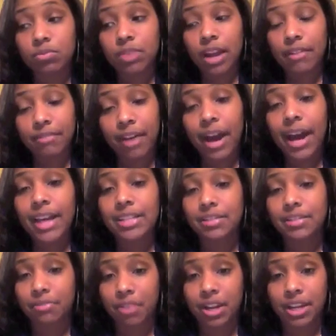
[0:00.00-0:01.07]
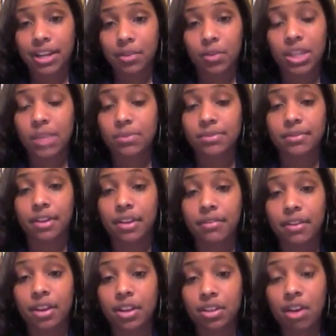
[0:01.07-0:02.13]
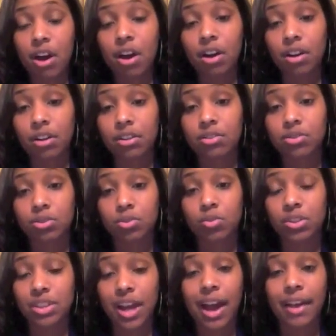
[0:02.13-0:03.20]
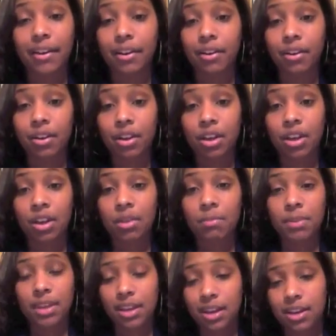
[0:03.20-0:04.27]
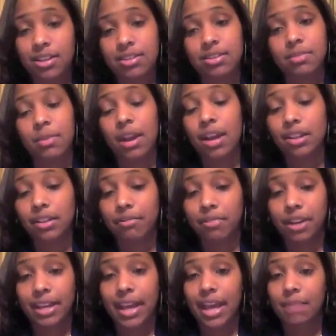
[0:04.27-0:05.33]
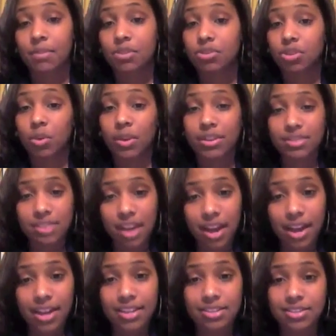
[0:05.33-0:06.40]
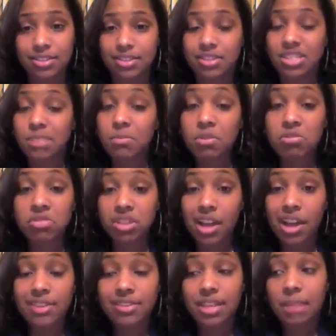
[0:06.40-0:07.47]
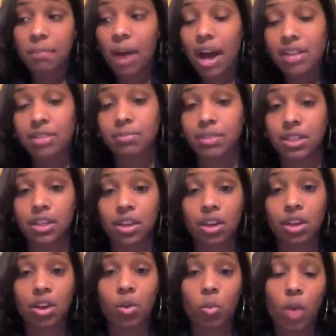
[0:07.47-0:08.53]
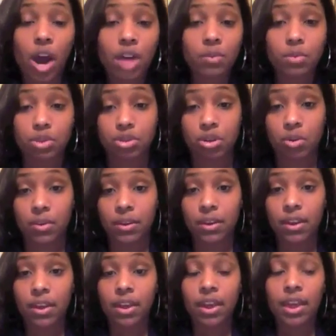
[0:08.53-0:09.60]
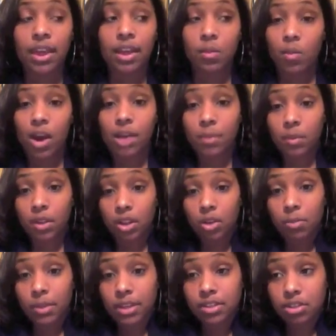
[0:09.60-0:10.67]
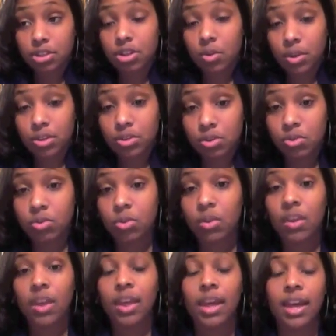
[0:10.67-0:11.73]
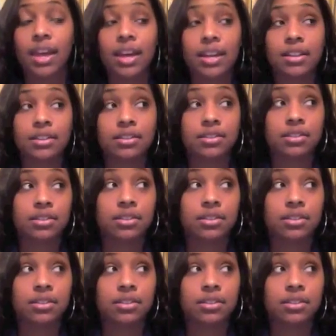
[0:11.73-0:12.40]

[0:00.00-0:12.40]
advised Freddie when he was very, very young to retire, because apparently Freddie had been showing signs, similar signs that possibly JuanMa was showing, JuanMa Lopez is showing too, and